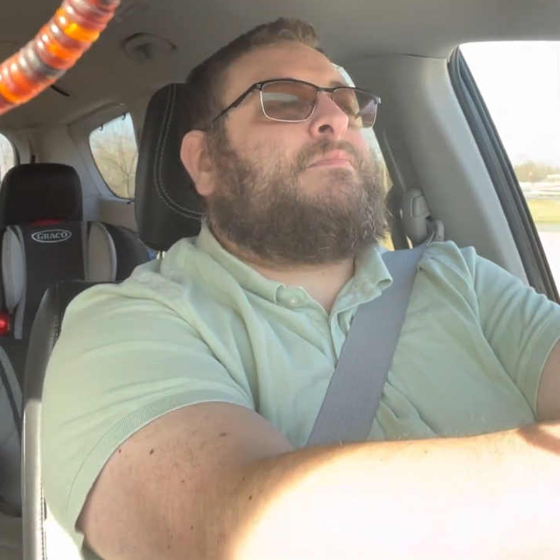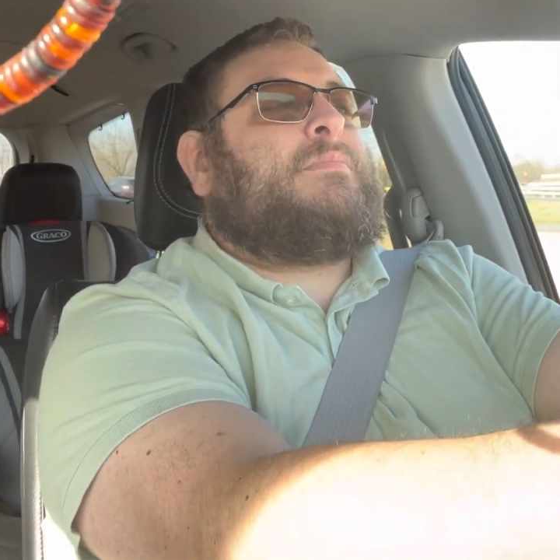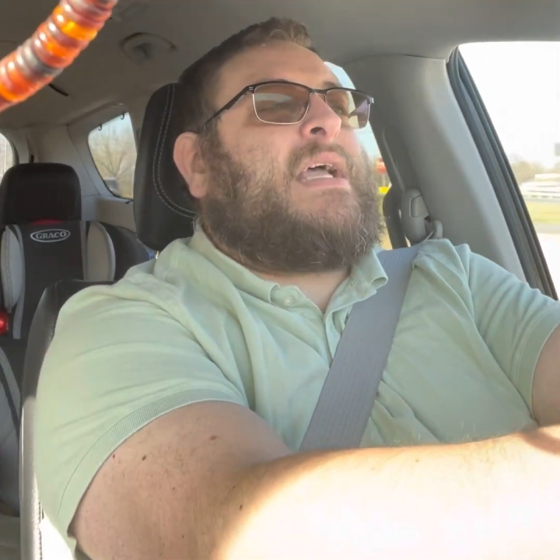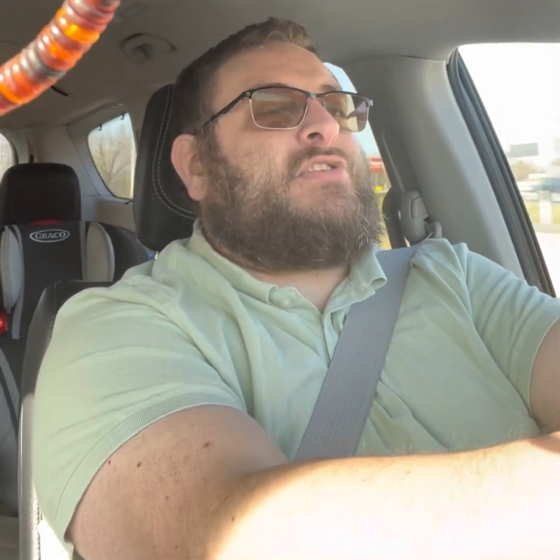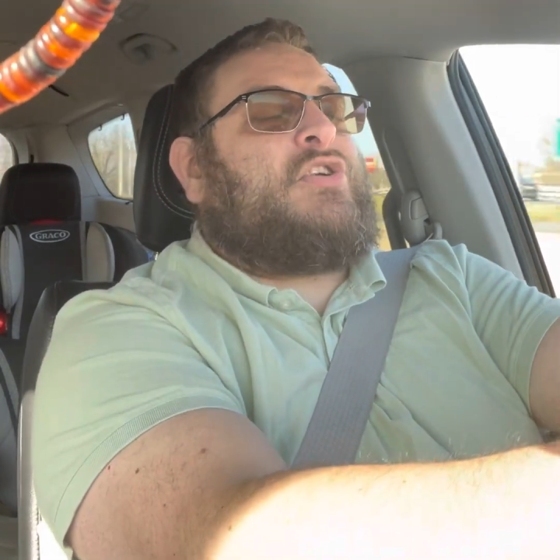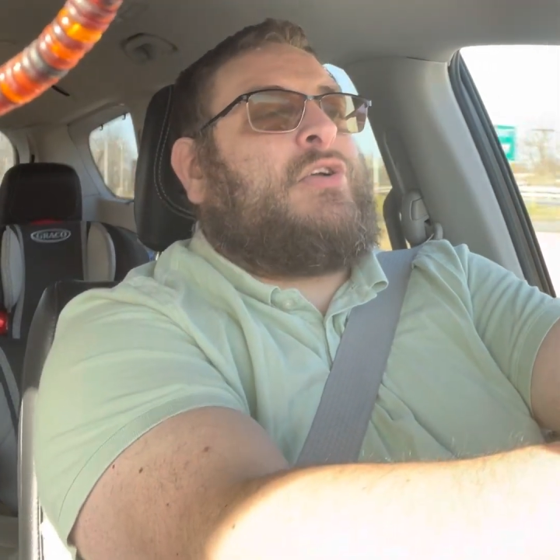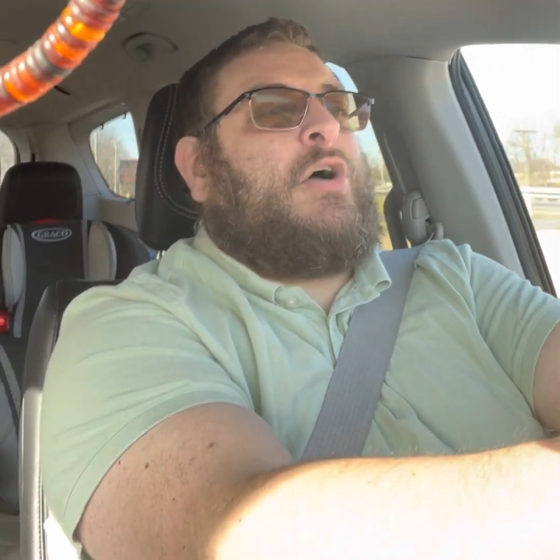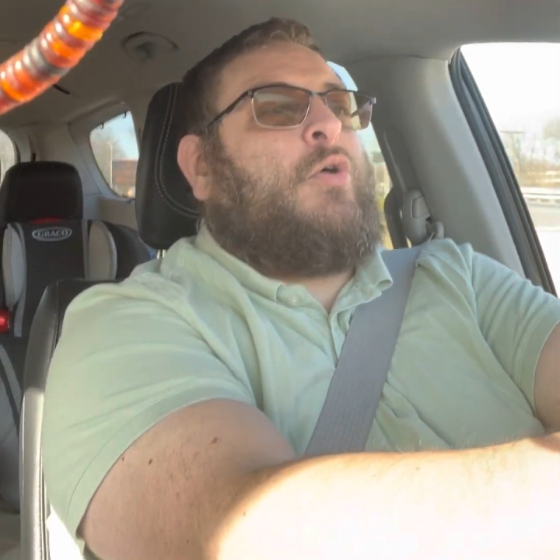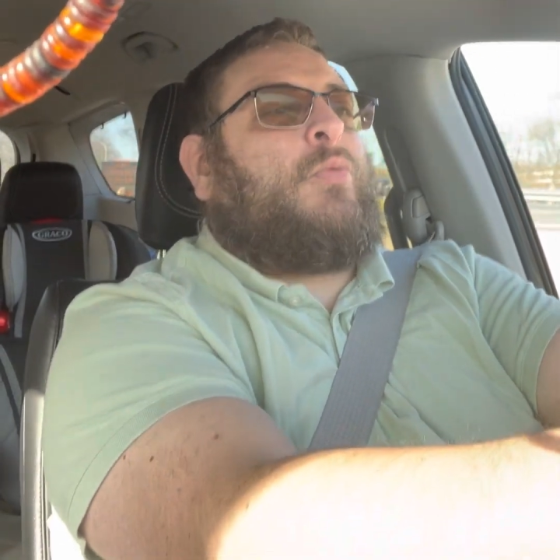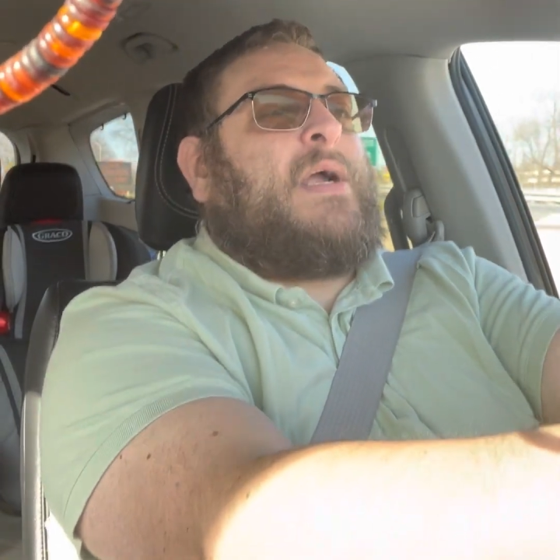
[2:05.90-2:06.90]
as you
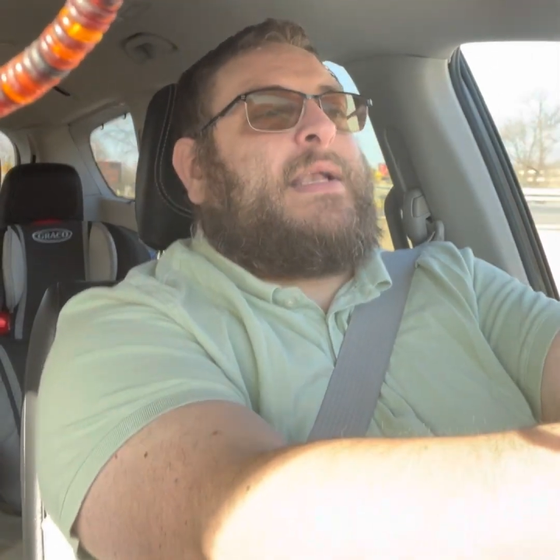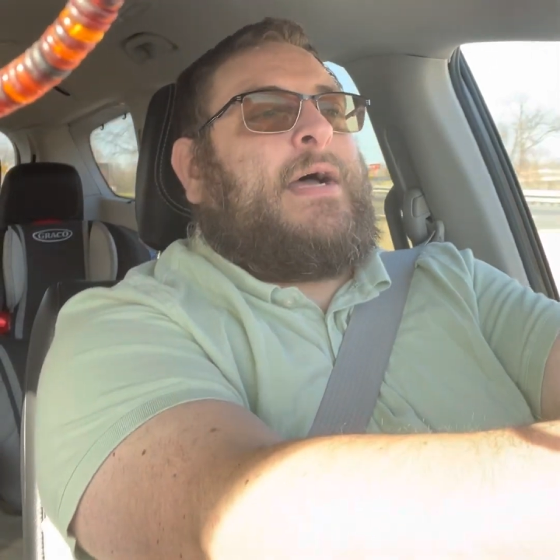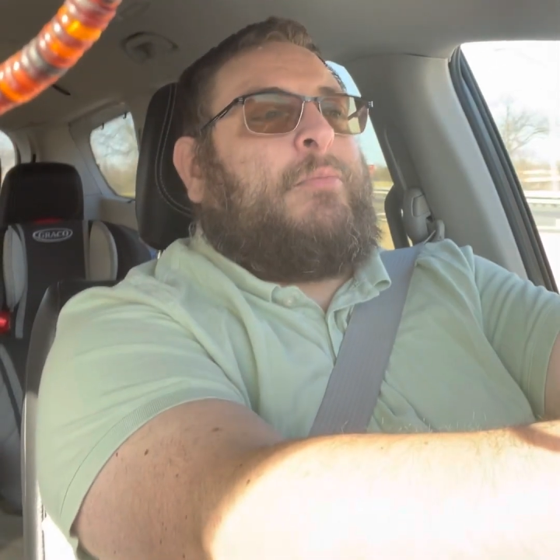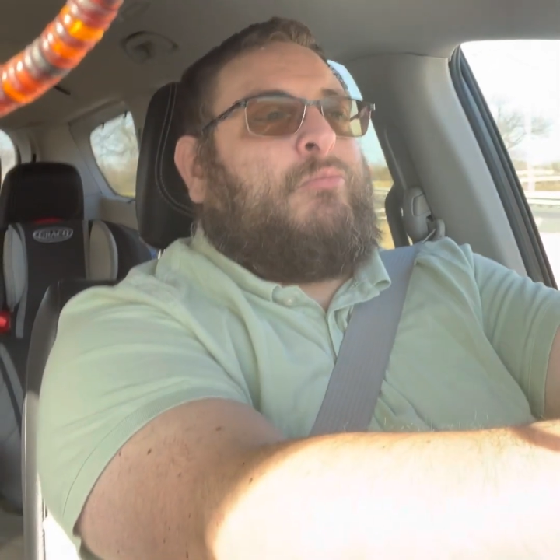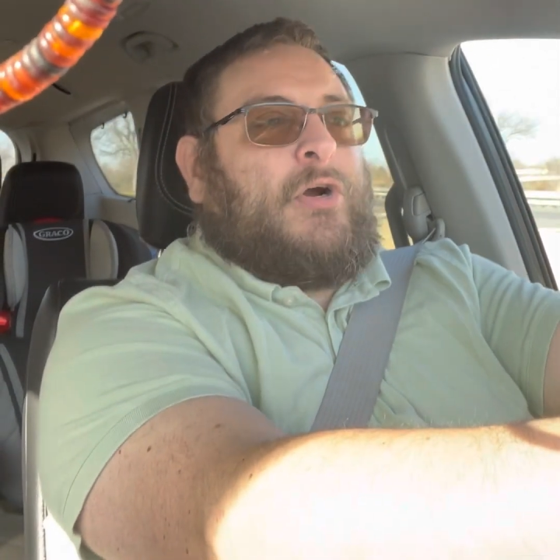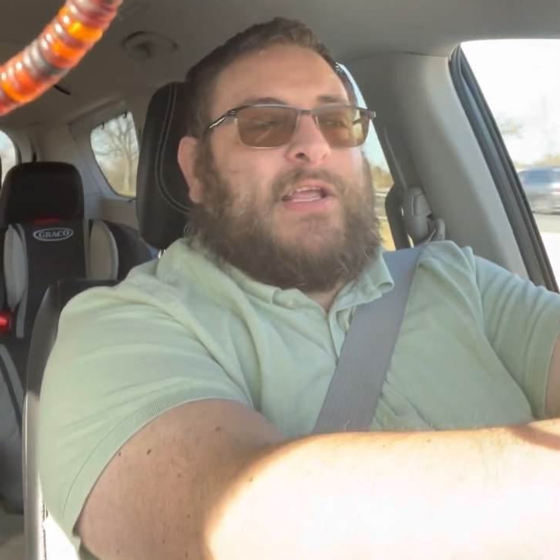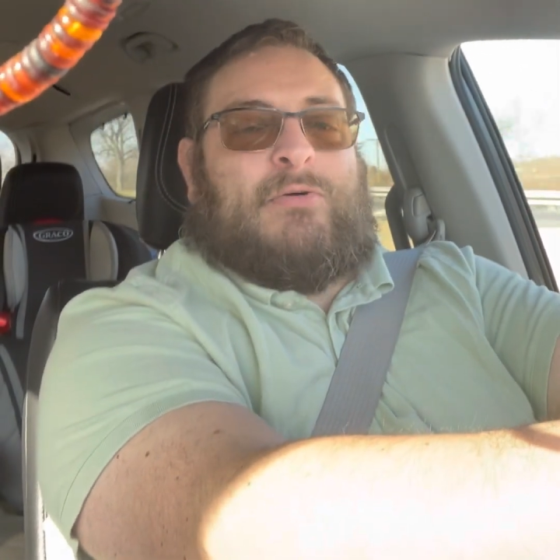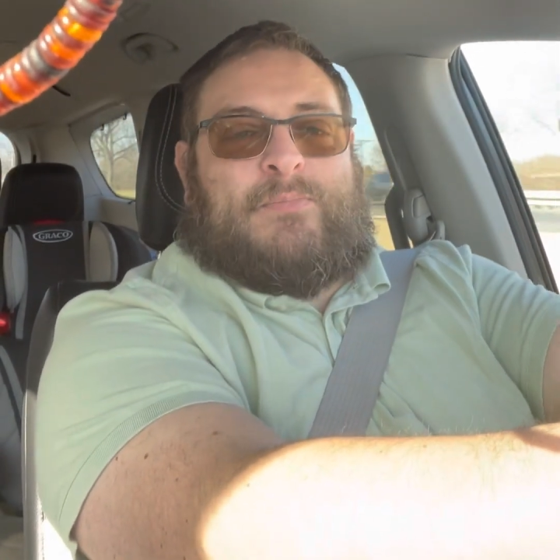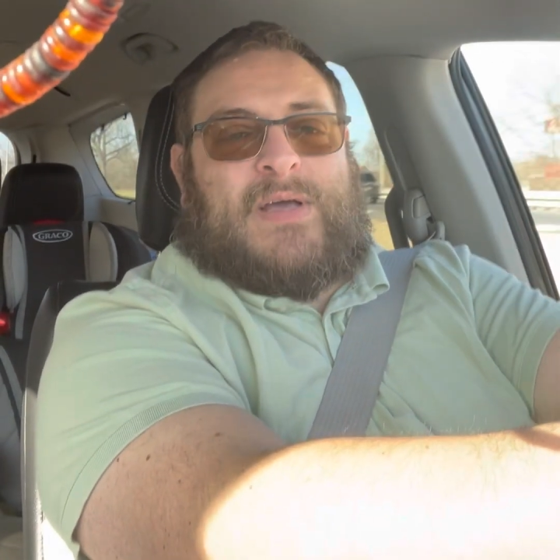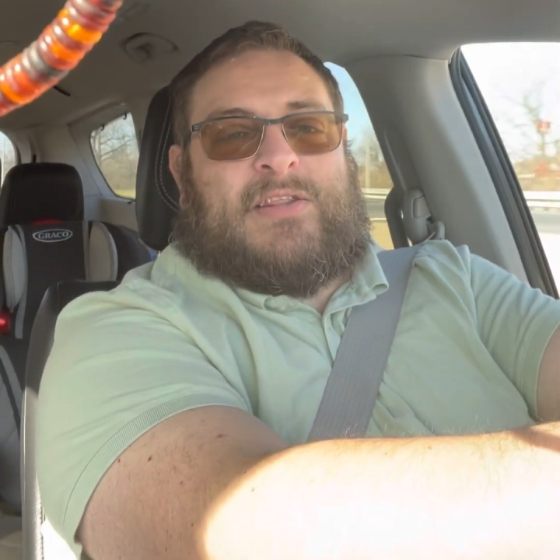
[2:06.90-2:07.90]
know, right now I'm working
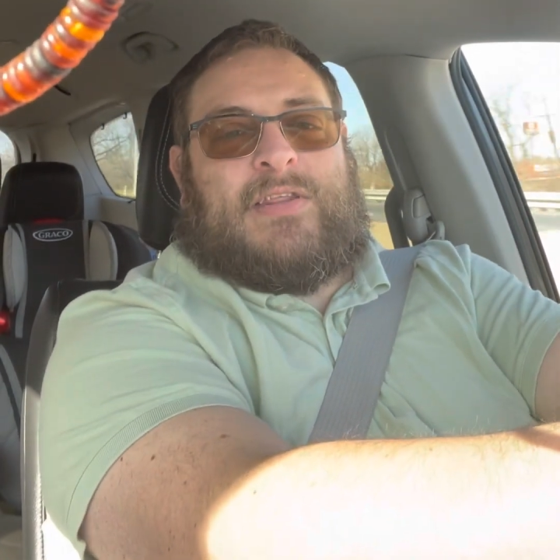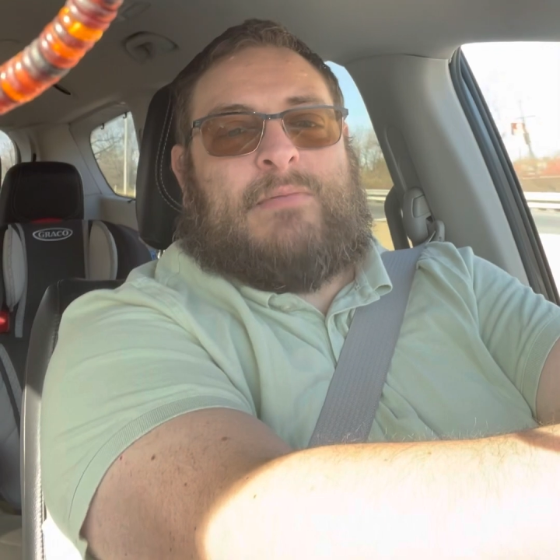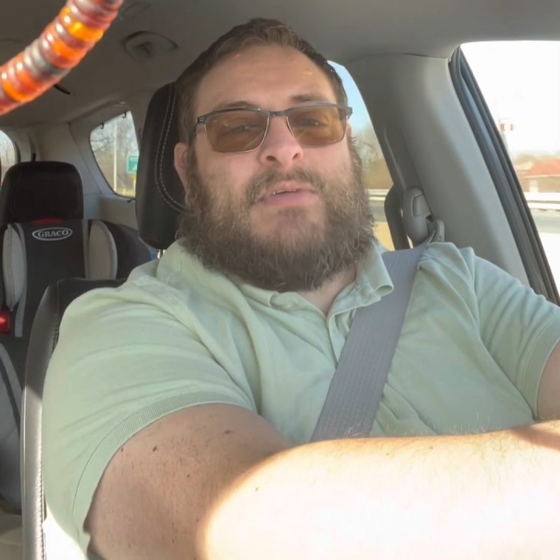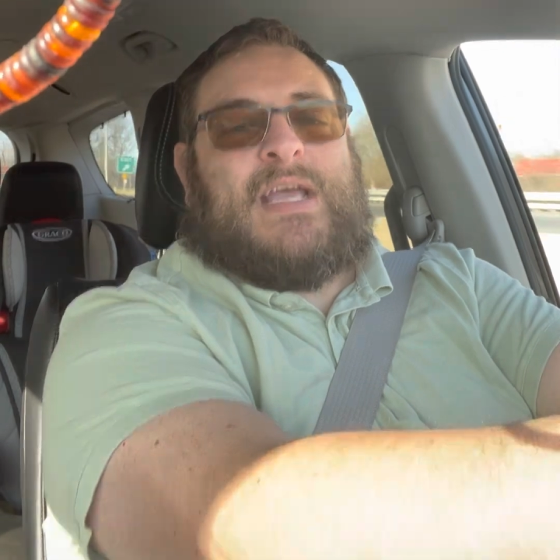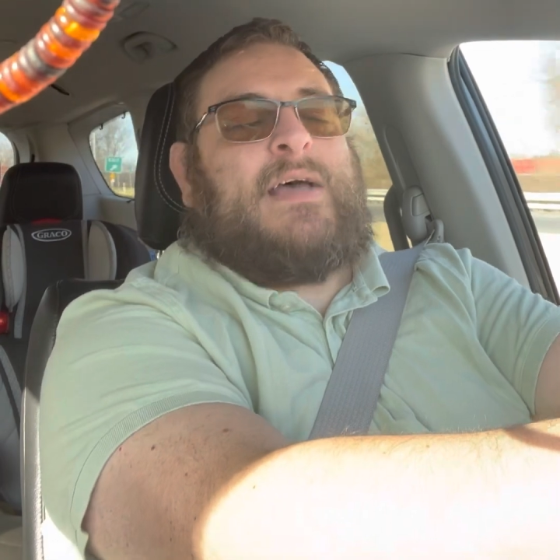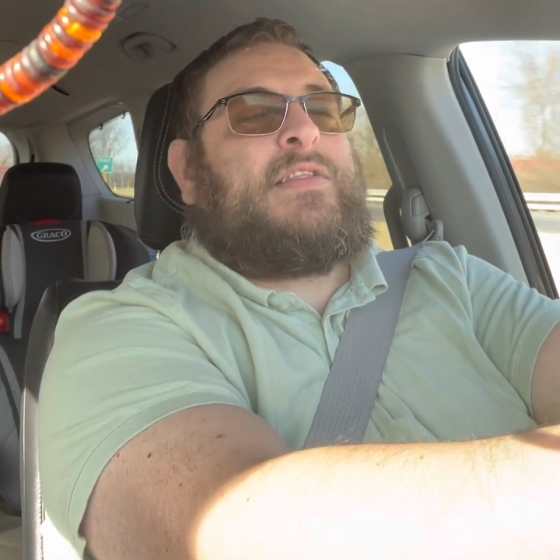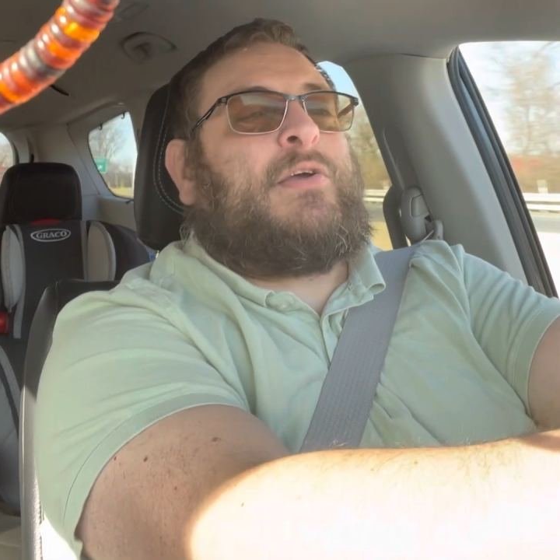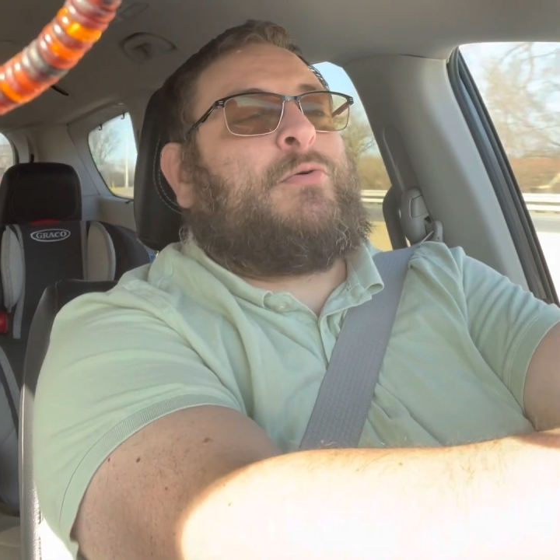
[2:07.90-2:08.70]
with Bethlehem Catholic.